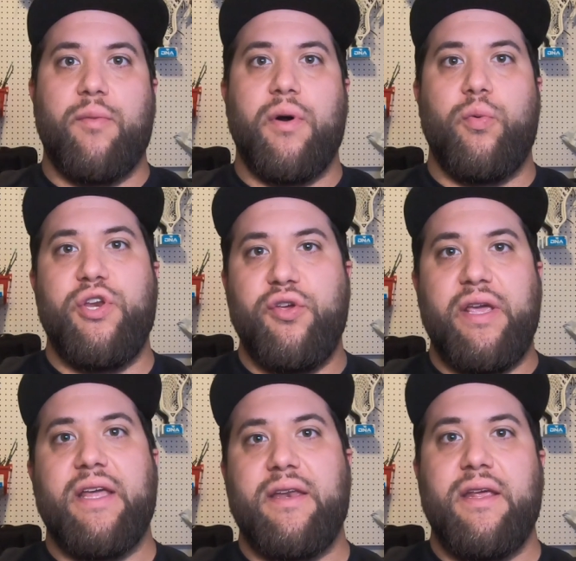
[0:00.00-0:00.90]
But when
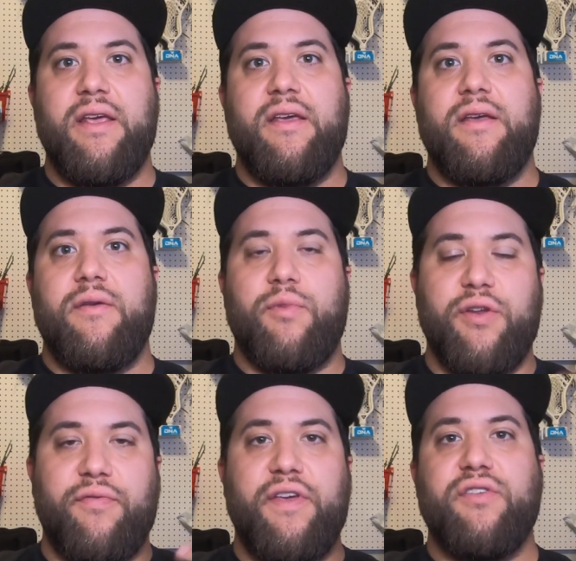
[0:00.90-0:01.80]

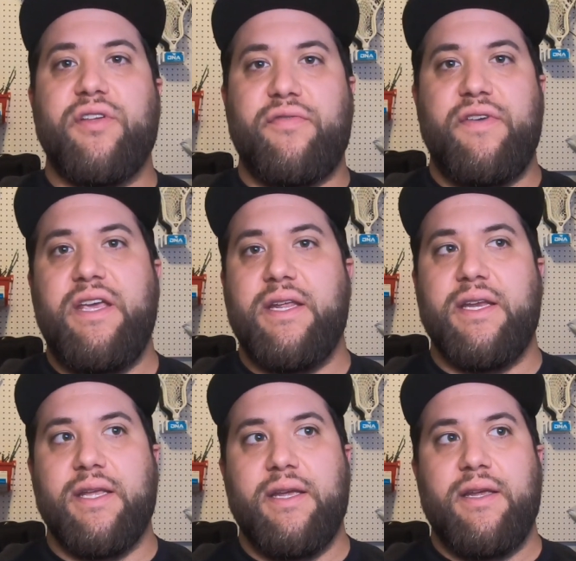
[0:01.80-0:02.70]
you feel
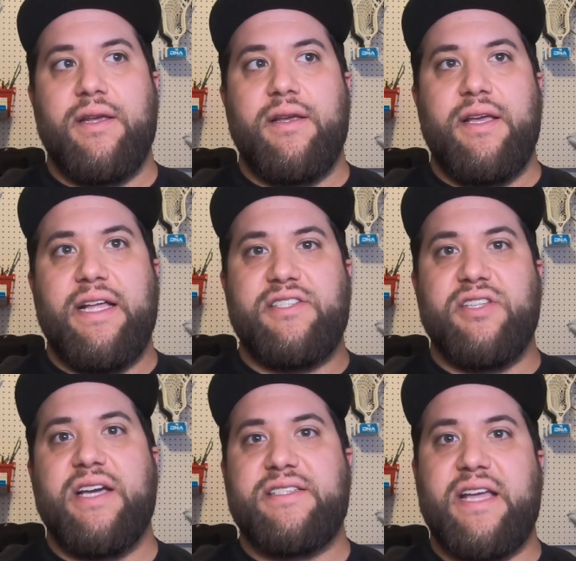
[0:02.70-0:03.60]
defeated, it's
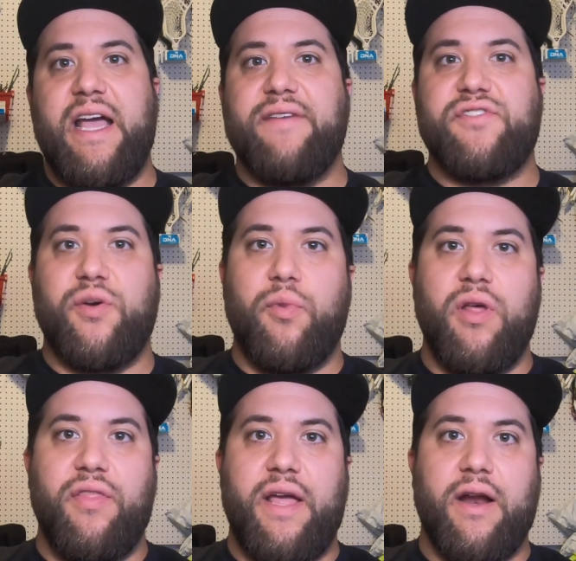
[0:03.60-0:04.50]
nice to have
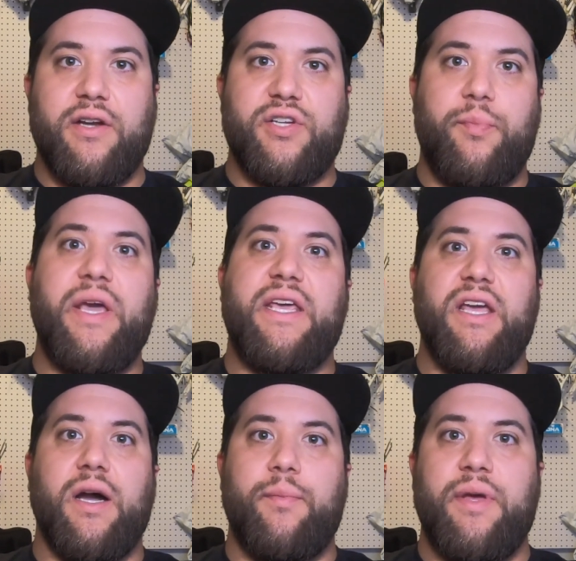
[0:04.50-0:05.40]
someone there to pick you up